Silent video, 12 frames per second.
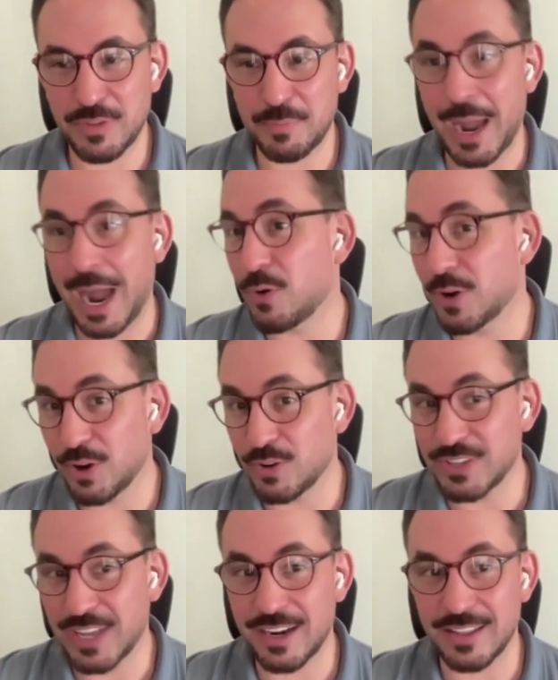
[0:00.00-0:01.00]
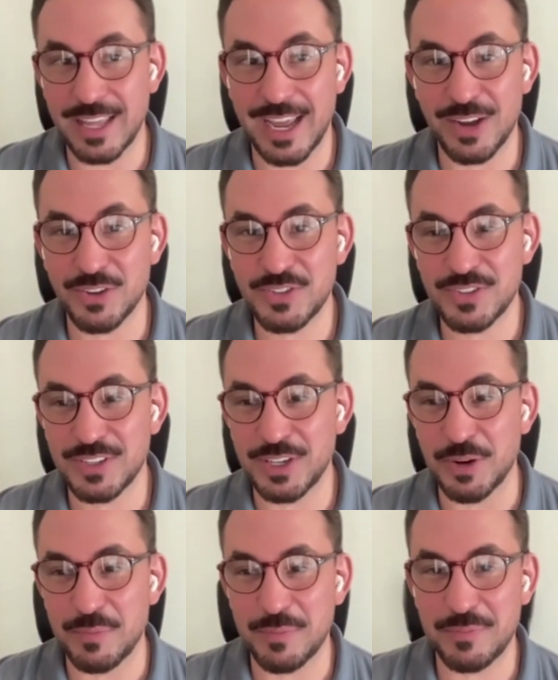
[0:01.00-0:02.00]
if the power goes out in the house,
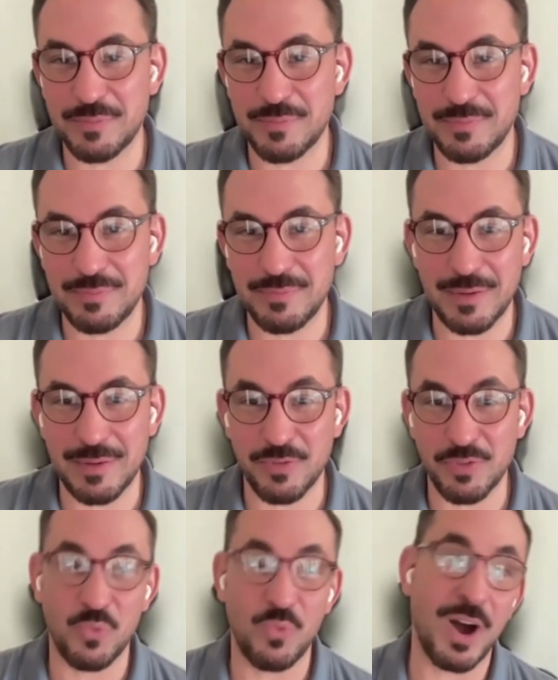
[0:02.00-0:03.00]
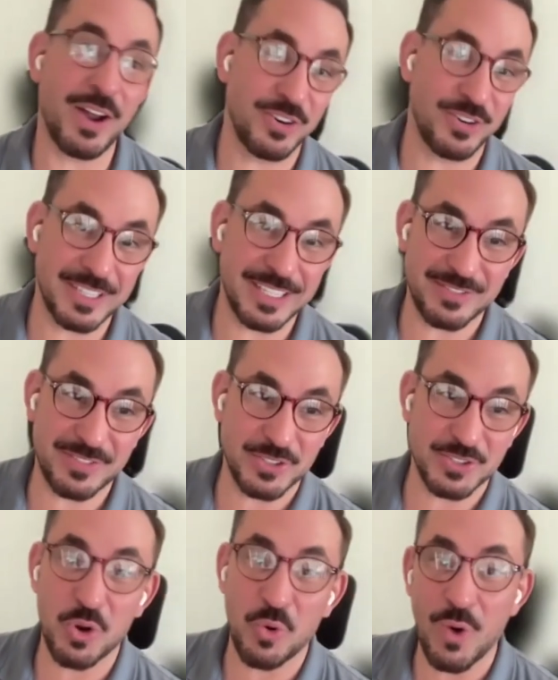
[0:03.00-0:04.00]
you know, if the water,
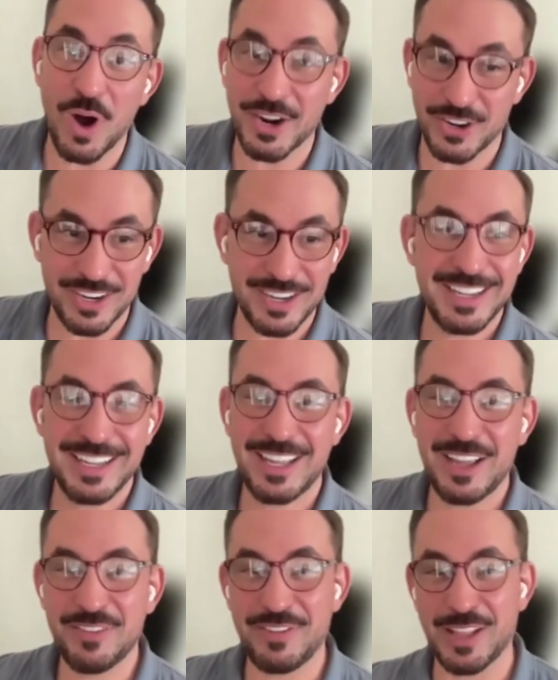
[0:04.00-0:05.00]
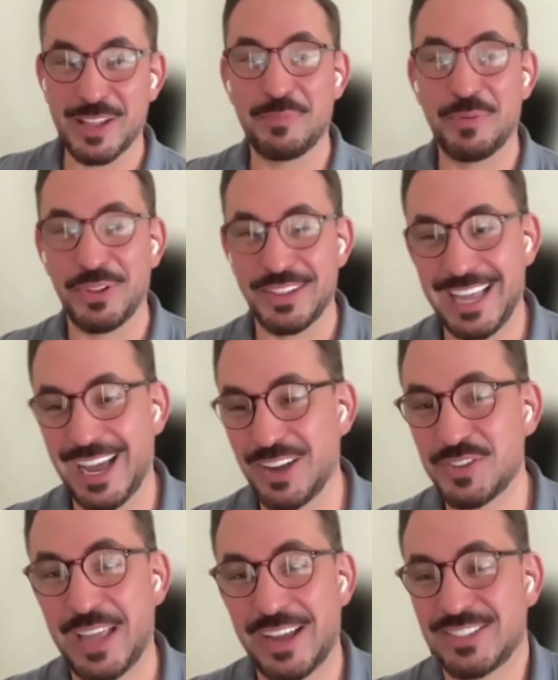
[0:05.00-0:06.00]
if there's no water available in the
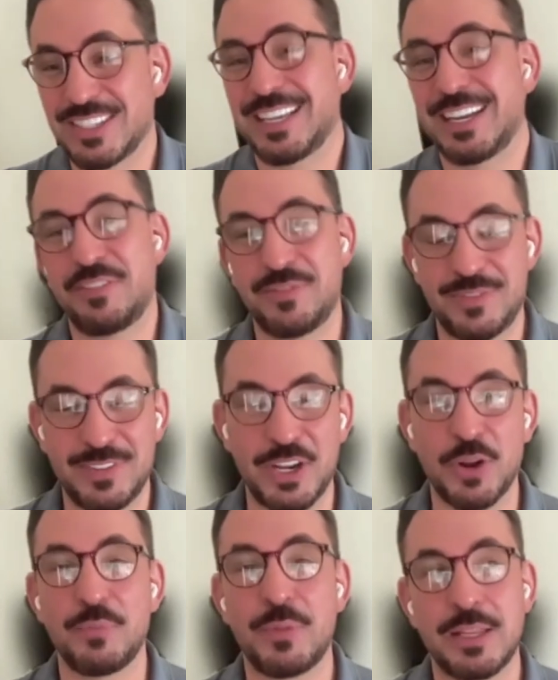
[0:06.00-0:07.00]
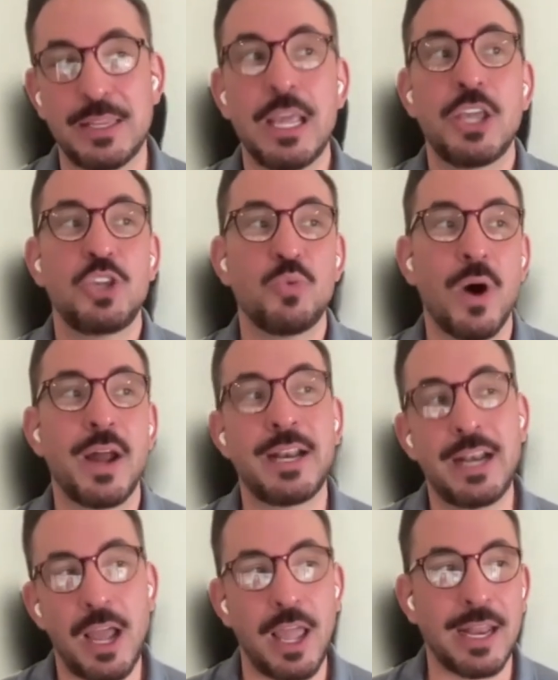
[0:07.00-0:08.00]
house, how's it going to, you know, you
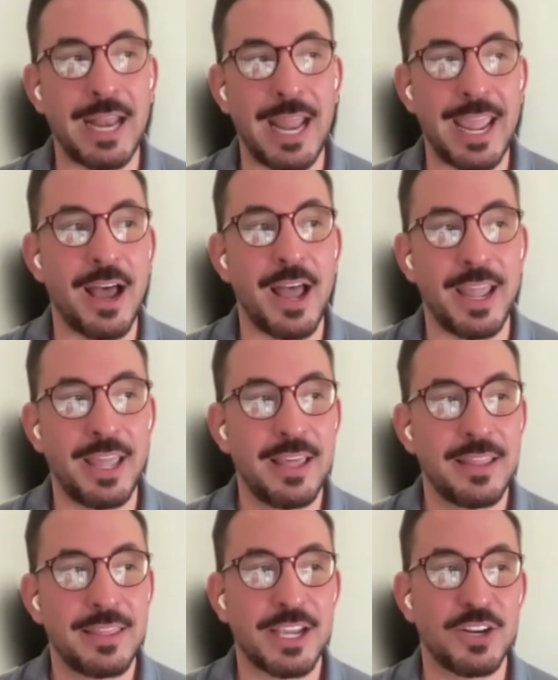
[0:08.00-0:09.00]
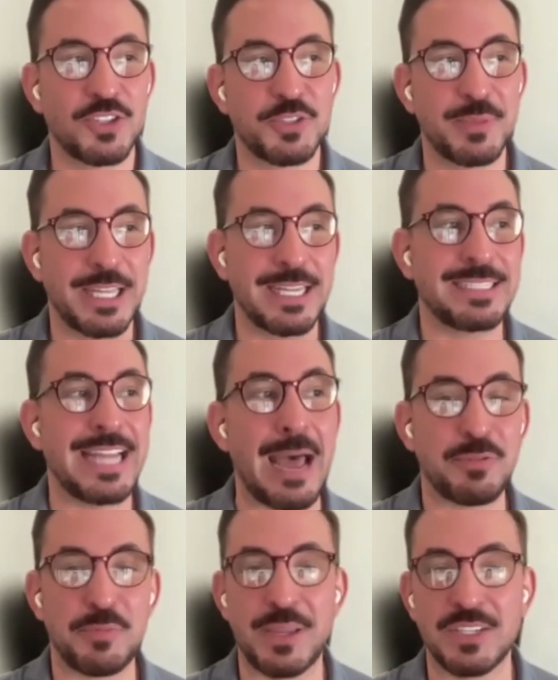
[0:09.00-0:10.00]
want an AI that can ultimately
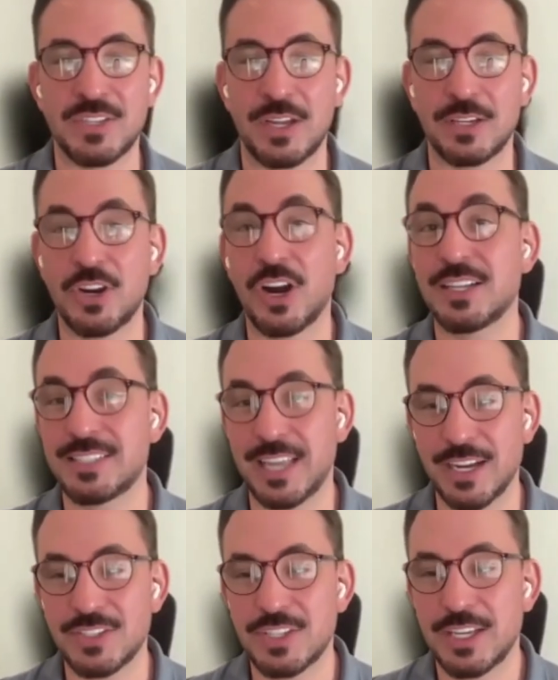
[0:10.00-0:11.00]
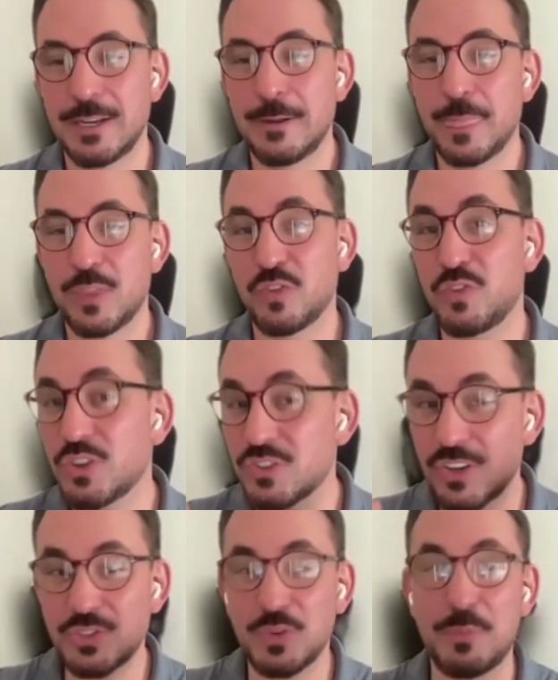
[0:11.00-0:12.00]
adapt based on context. So if
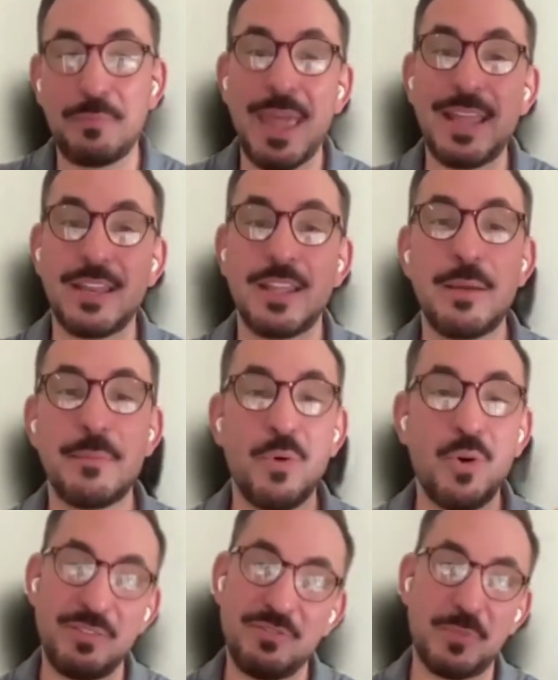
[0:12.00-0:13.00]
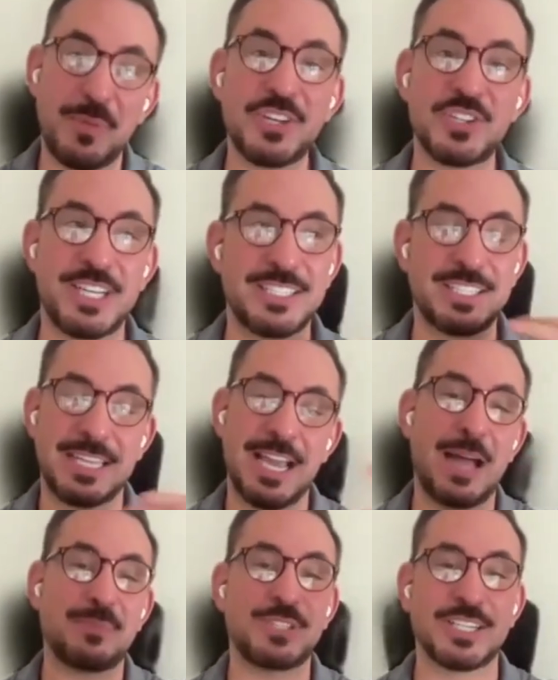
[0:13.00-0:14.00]
you can start to embed more information
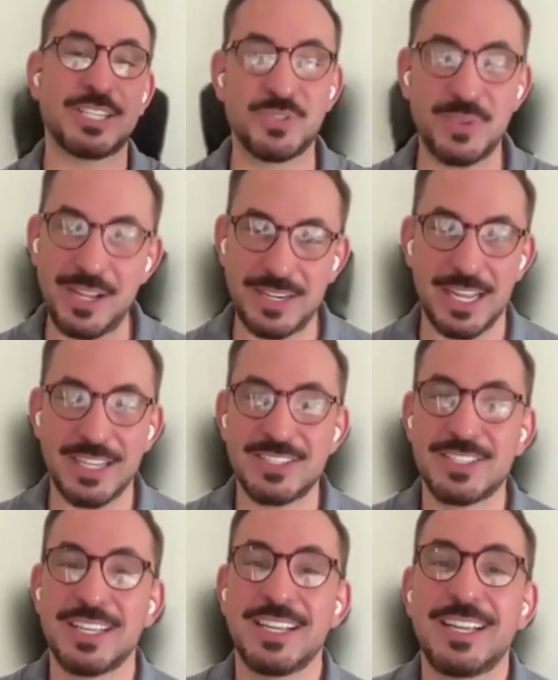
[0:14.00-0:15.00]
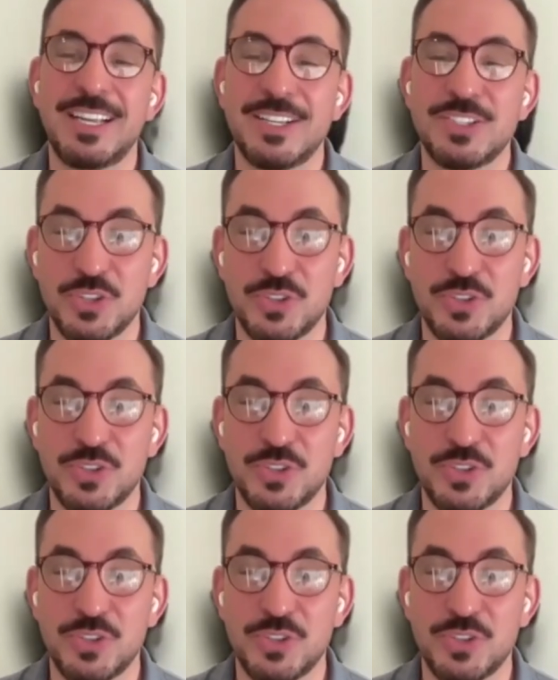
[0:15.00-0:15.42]
into the objects around us,